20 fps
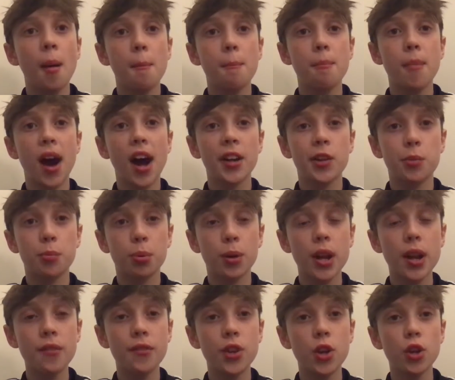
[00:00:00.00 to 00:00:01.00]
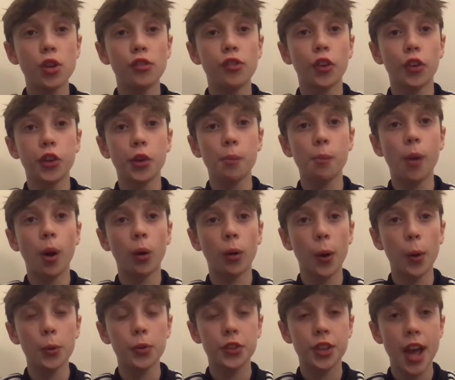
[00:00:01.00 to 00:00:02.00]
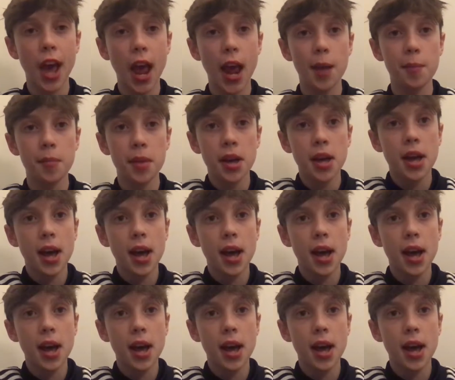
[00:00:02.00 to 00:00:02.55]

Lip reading: match preview for tomorrow's game